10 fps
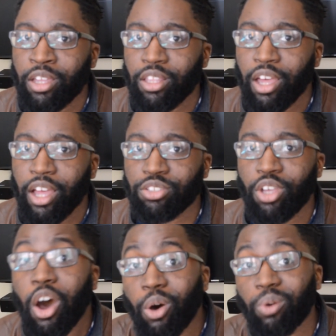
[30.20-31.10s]
to
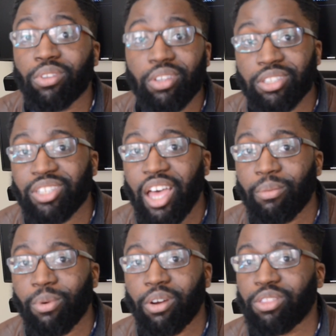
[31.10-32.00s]
own the
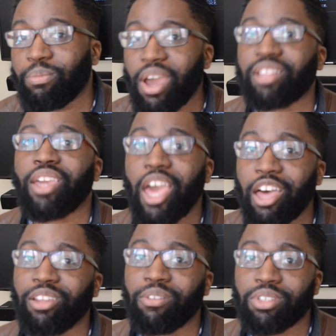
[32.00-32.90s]
soundbar, the
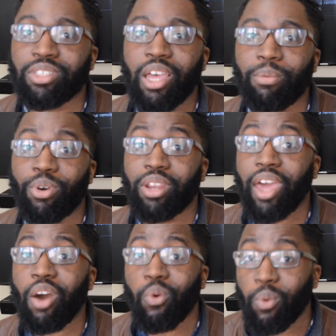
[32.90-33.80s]
practicality of the soundbar, and
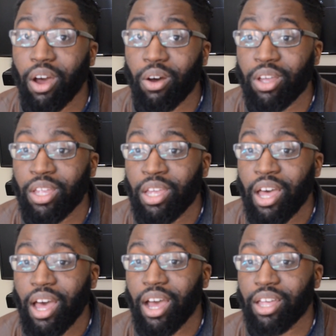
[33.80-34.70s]
how well
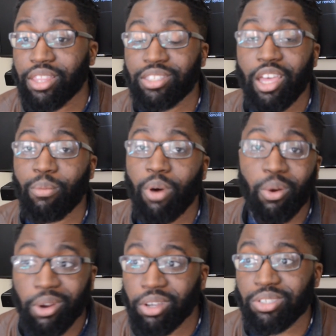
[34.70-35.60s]
the soundbar
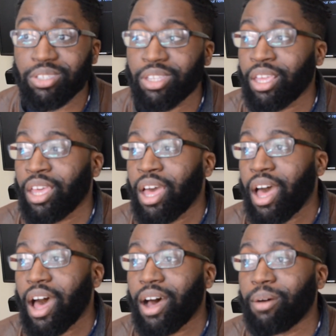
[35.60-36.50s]
works.
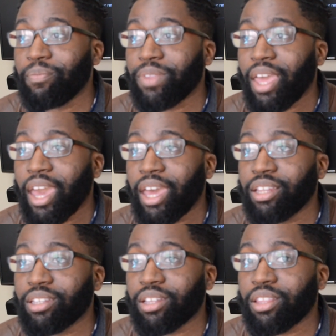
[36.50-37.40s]

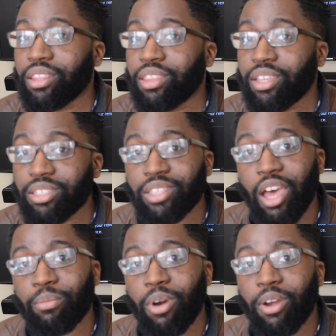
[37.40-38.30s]
And this
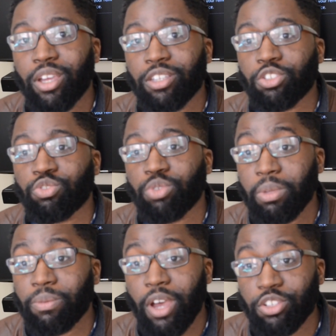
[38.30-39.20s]
soundbar is
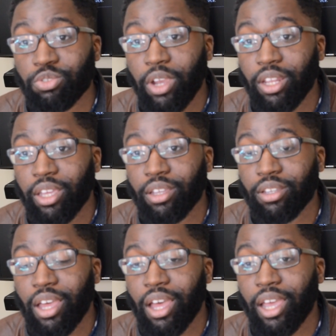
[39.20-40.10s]
extremely frustrating,
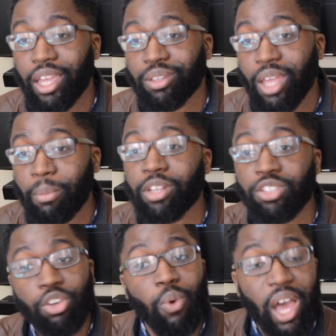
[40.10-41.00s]
and I'm going to
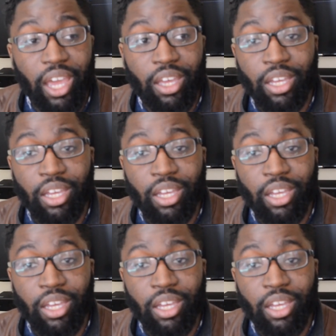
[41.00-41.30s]
tell you why.